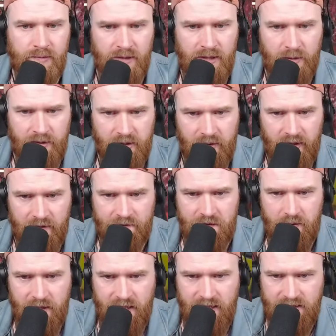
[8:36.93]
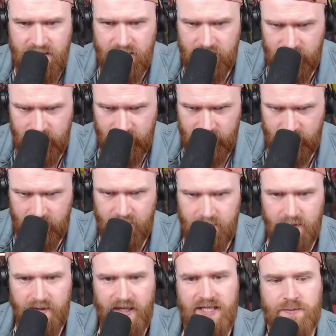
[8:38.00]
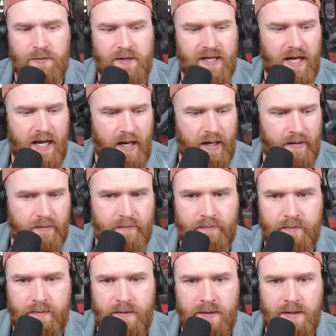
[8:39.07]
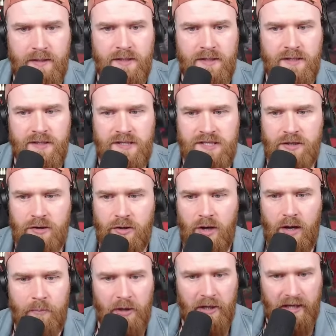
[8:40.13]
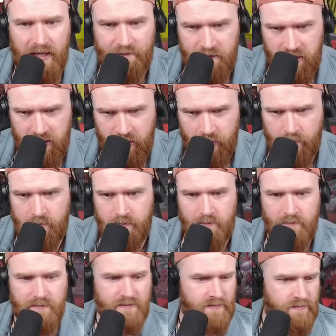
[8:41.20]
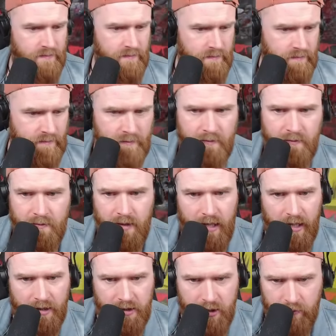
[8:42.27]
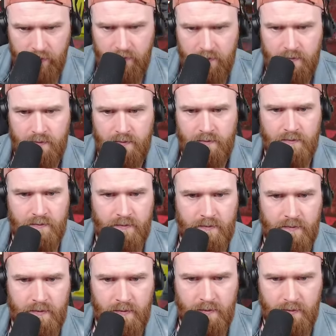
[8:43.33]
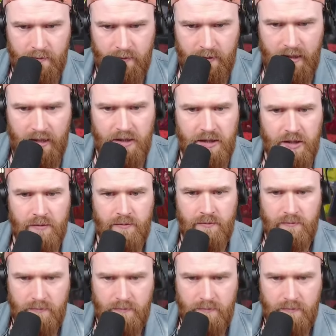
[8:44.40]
Can we do it in a few hits? Yes, we can. Still got a bullet left for you. And you. And you.